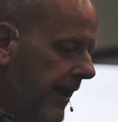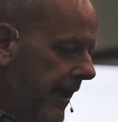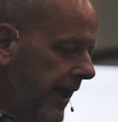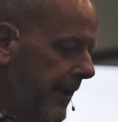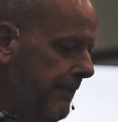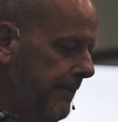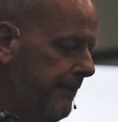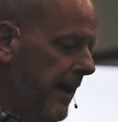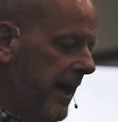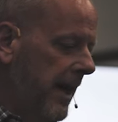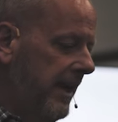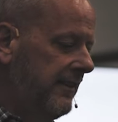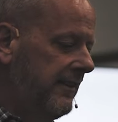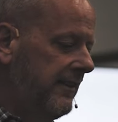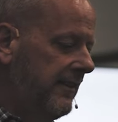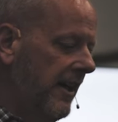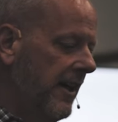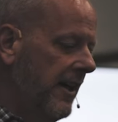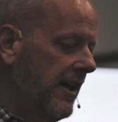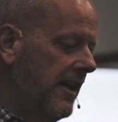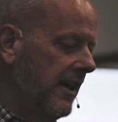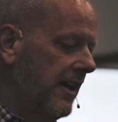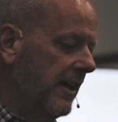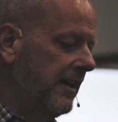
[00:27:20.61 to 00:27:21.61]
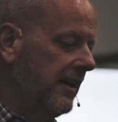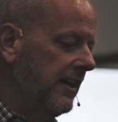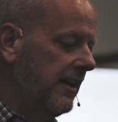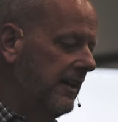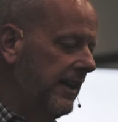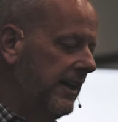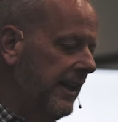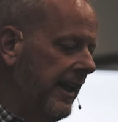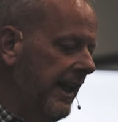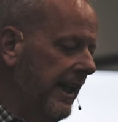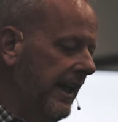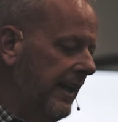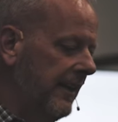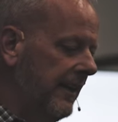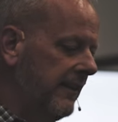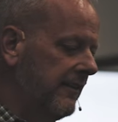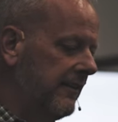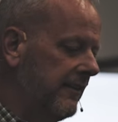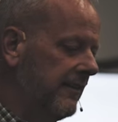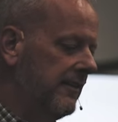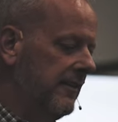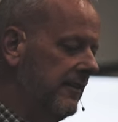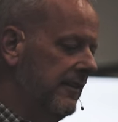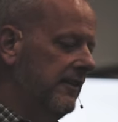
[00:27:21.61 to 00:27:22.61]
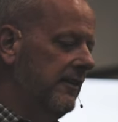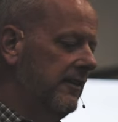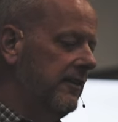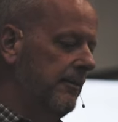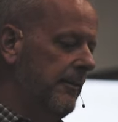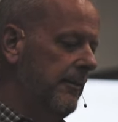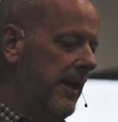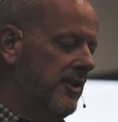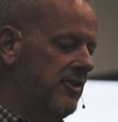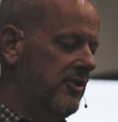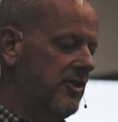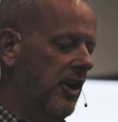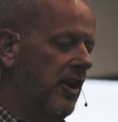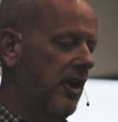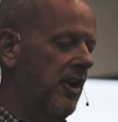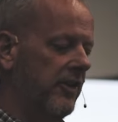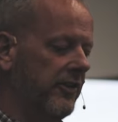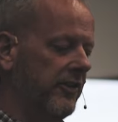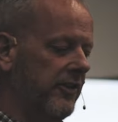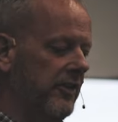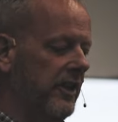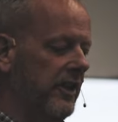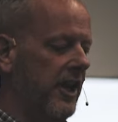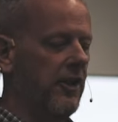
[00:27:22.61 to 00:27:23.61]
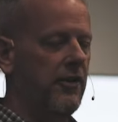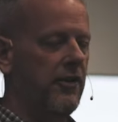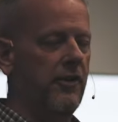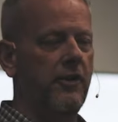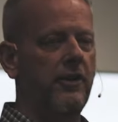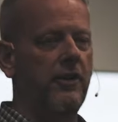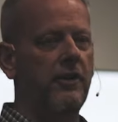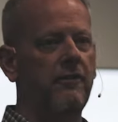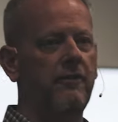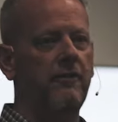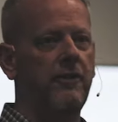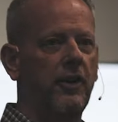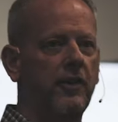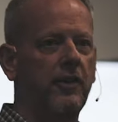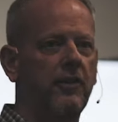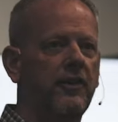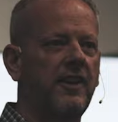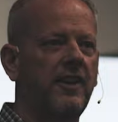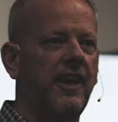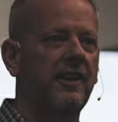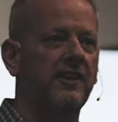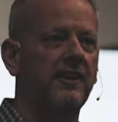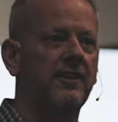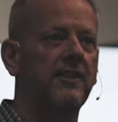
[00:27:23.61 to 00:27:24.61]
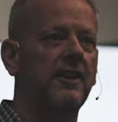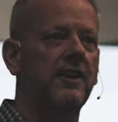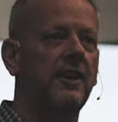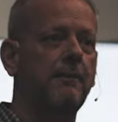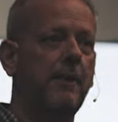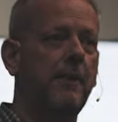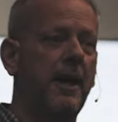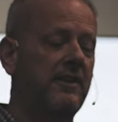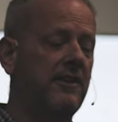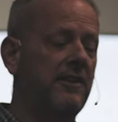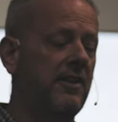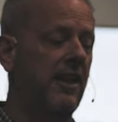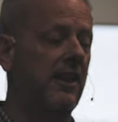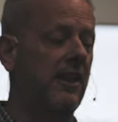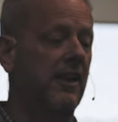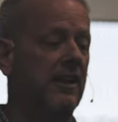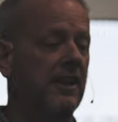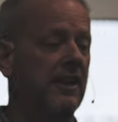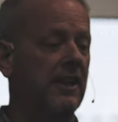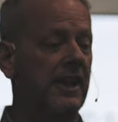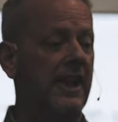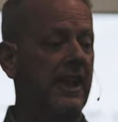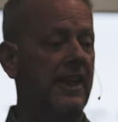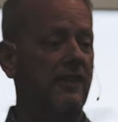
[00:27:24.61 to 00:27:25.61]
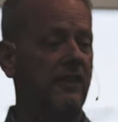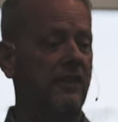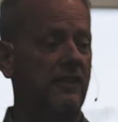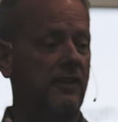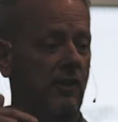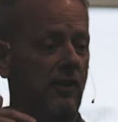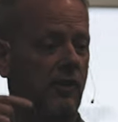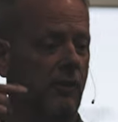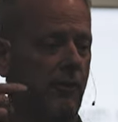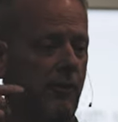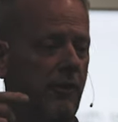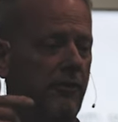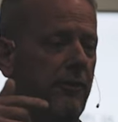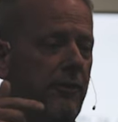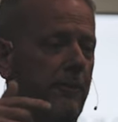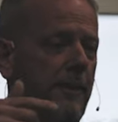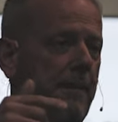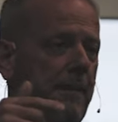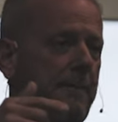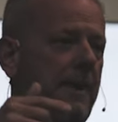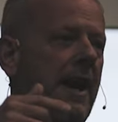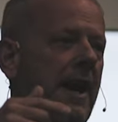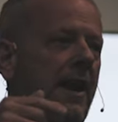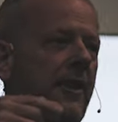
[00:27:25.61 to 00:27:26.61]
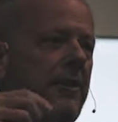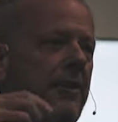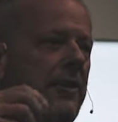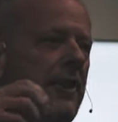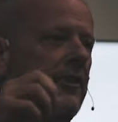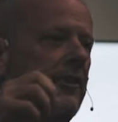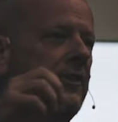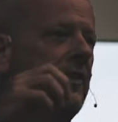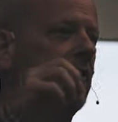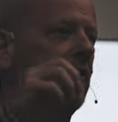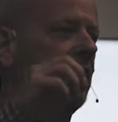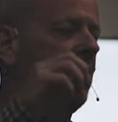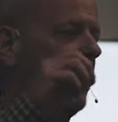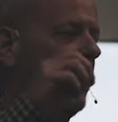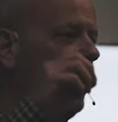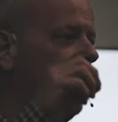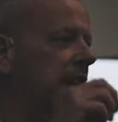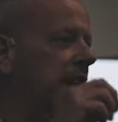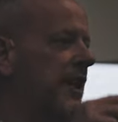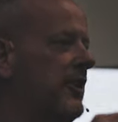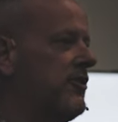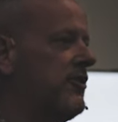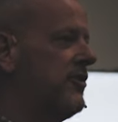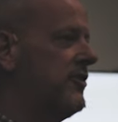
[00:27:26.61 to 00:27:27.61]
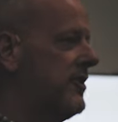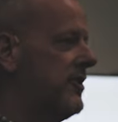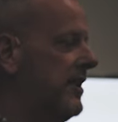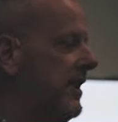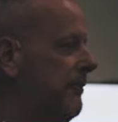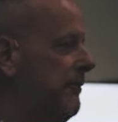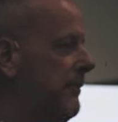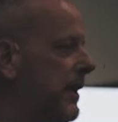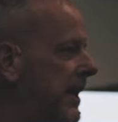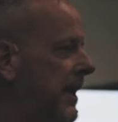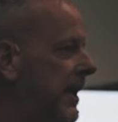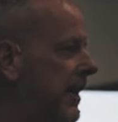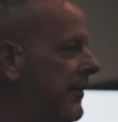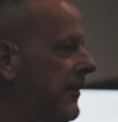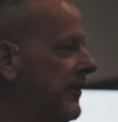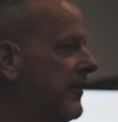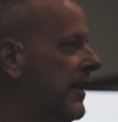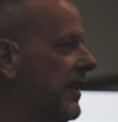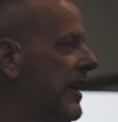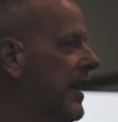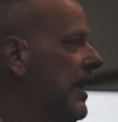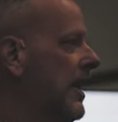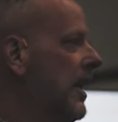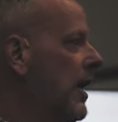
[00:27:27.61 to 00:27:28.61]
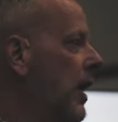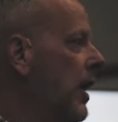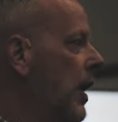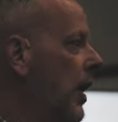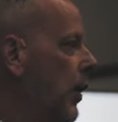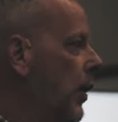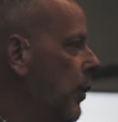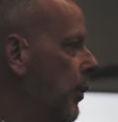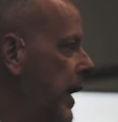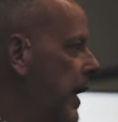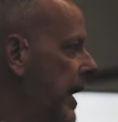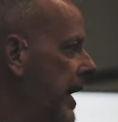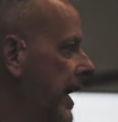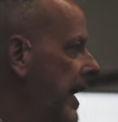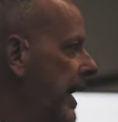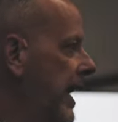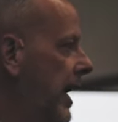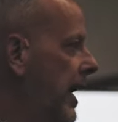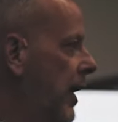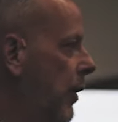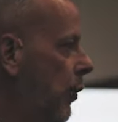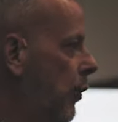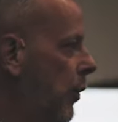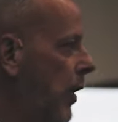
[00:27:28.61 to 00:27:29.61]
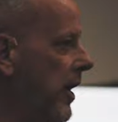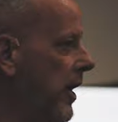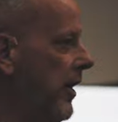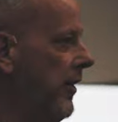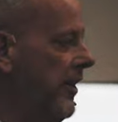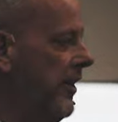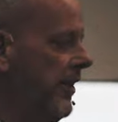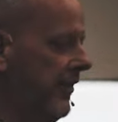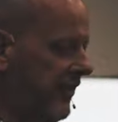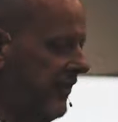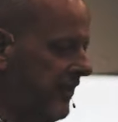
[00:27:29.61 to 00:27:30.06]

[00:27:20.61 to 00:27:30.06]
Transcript: and my tongue clings to my jaws. Another verse says, My tongue clings to the roof of my mouth. This is very interesting because when one of the